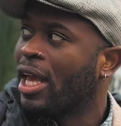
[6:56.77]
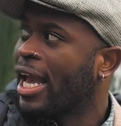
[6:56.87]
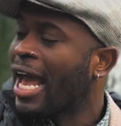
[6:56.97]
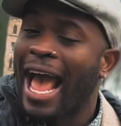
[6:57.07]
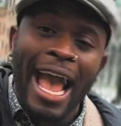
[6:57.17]

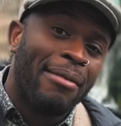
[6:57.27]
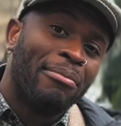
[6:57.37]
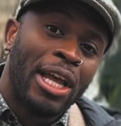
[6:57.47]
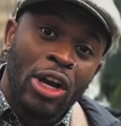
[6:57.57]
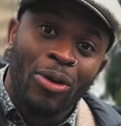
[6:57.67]
and I am
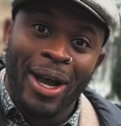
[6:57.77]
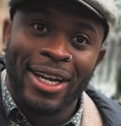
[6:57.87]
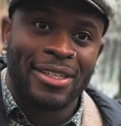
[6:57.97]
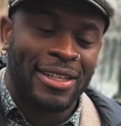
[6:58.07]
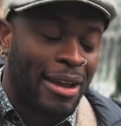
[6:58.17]
quite
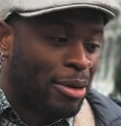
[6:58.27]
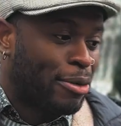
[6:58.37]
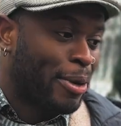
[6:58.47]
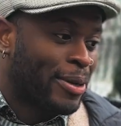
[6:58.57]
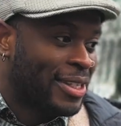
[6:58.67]
a stable
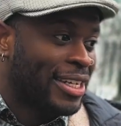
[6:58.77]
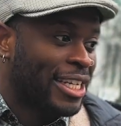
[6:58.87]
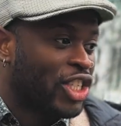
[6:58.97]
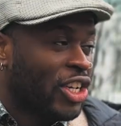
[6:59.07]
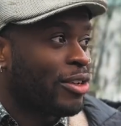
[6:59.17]
person
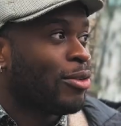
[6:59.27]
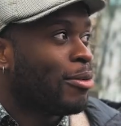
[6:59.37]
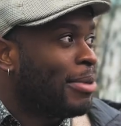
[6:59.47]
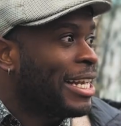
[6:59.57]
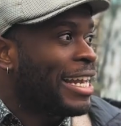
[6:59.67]
in
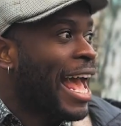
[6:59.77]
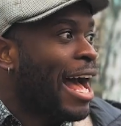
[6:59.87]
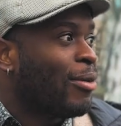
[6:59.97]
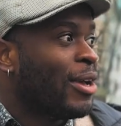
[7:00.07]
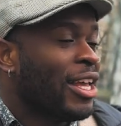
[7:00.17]
general, but
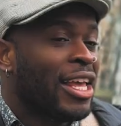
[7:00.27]
now